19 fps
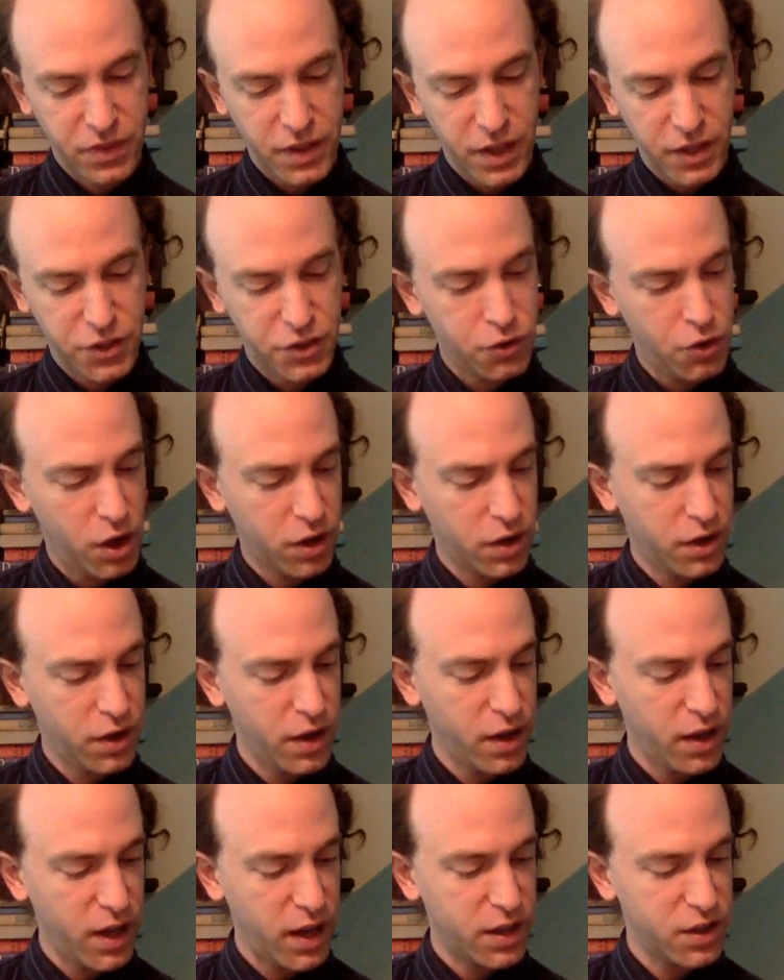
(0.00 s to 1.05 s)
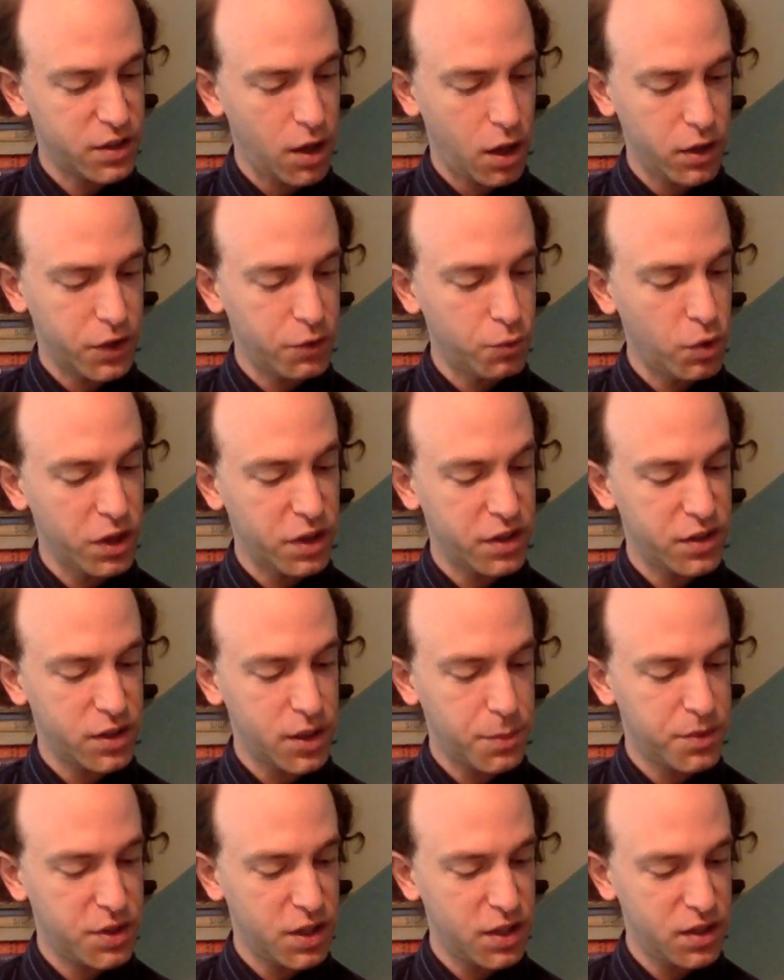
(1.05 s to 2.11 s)
They struck a solid wooden
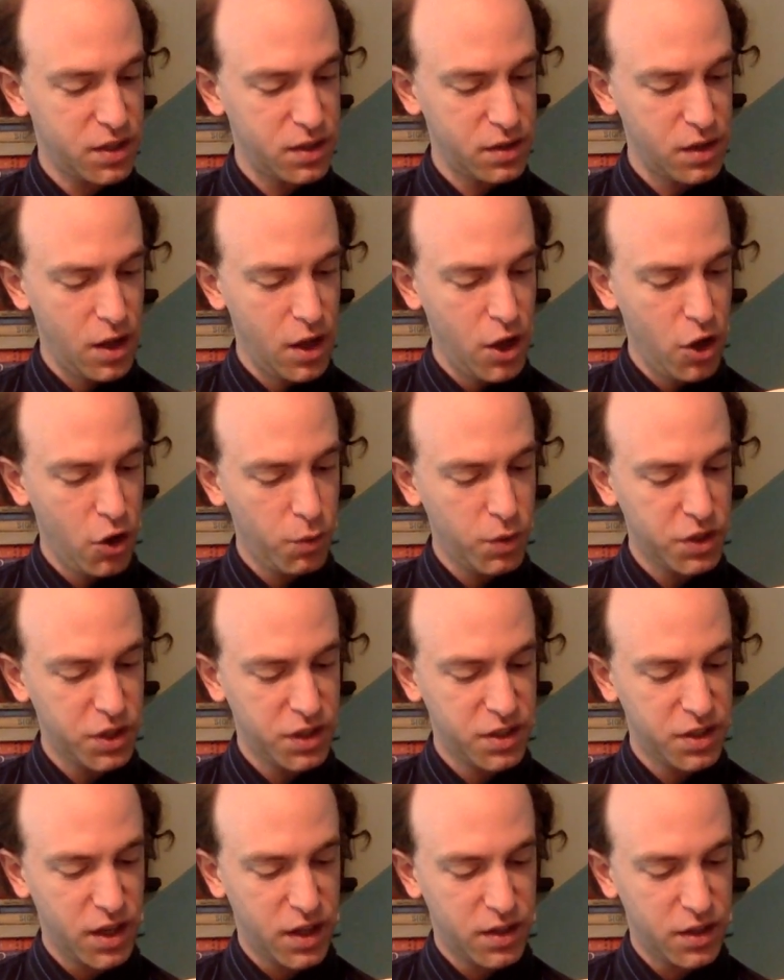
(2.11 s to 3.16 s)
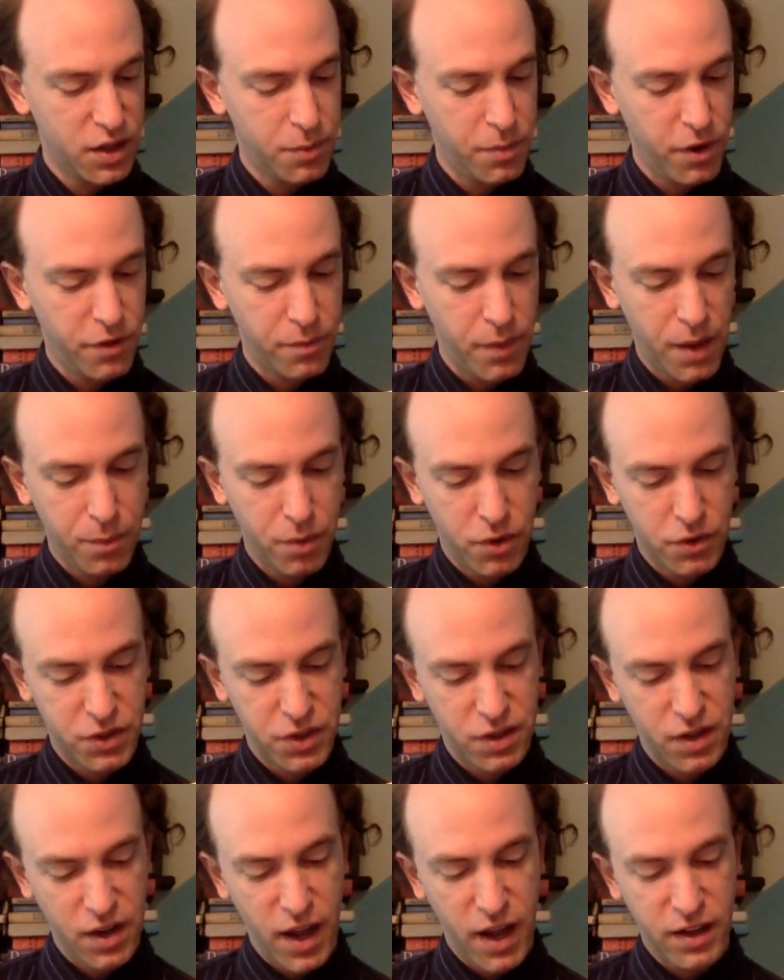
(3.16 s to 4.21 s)
substance, which extended above my
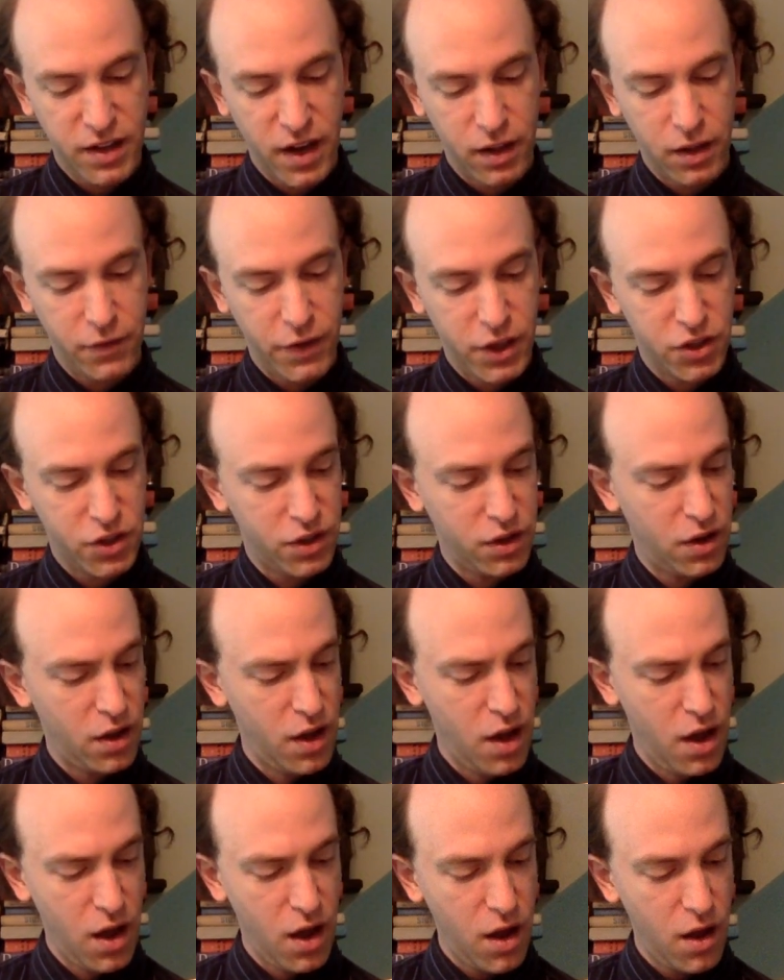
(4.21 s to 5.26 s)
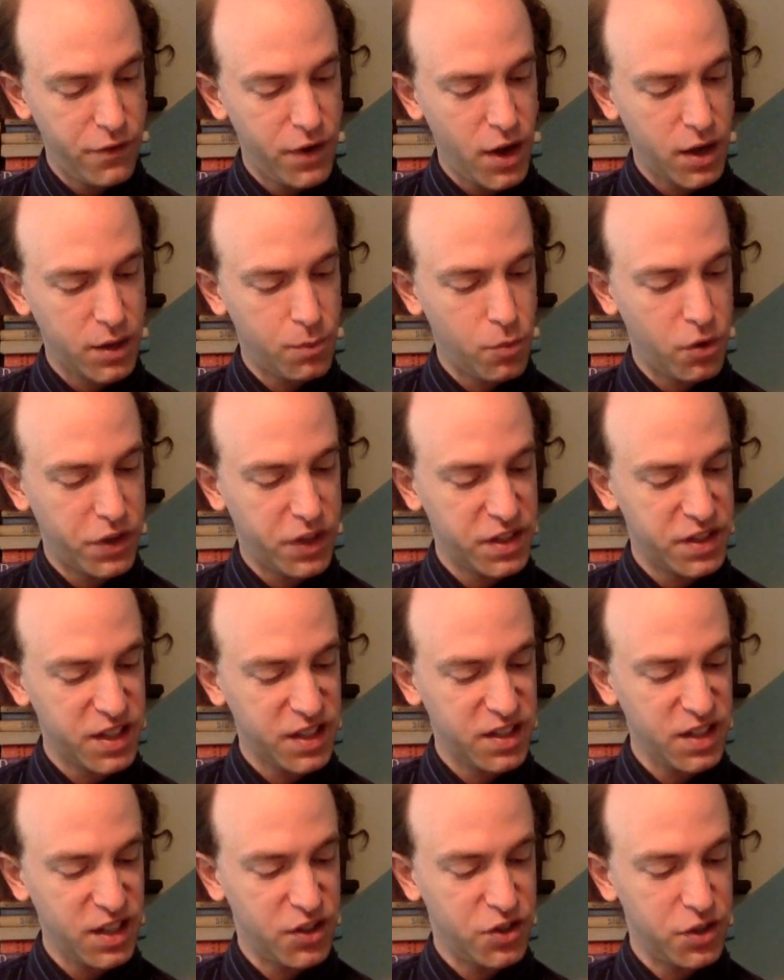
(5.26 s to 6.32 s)
person at an elevation of not more than
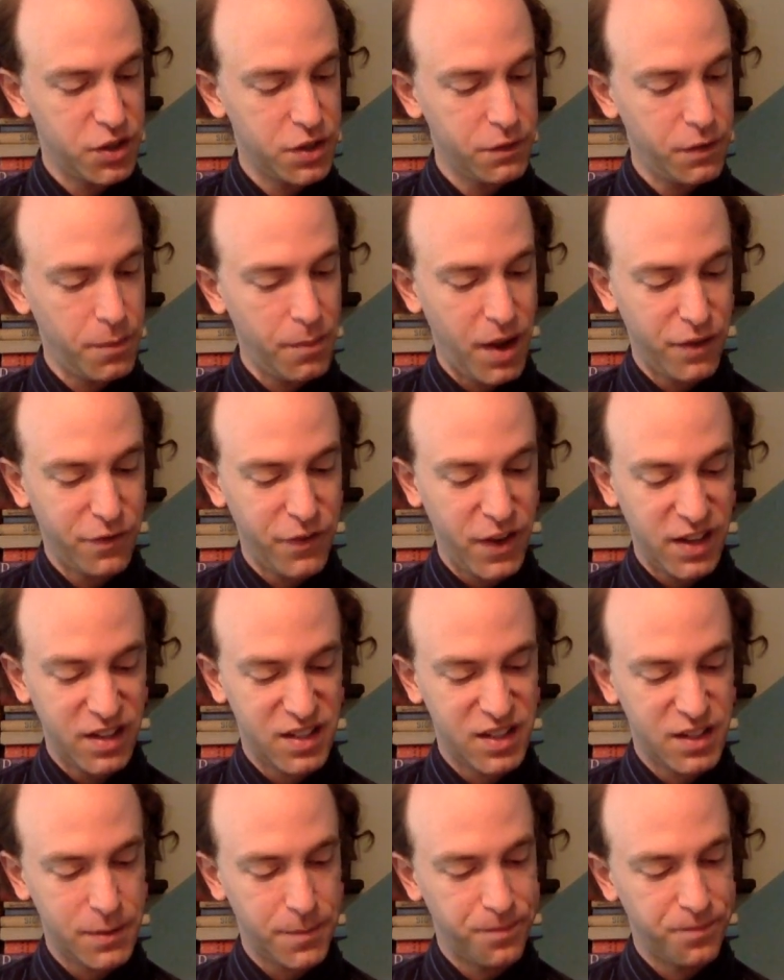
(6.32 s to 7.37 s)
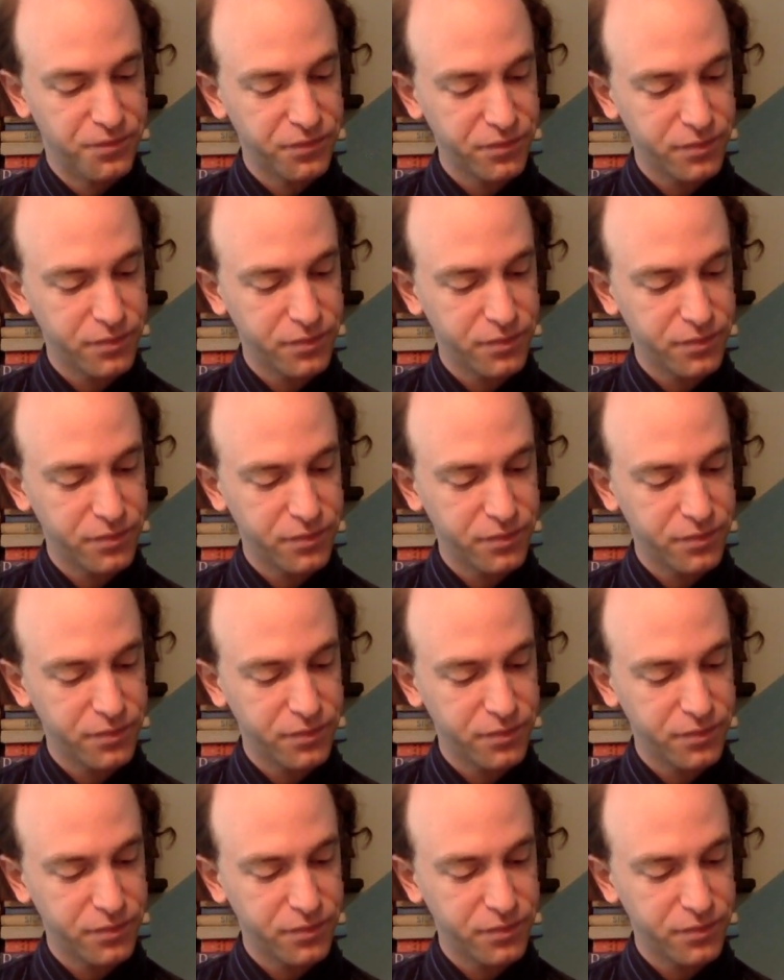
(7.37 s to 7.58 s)
6 inches from my face.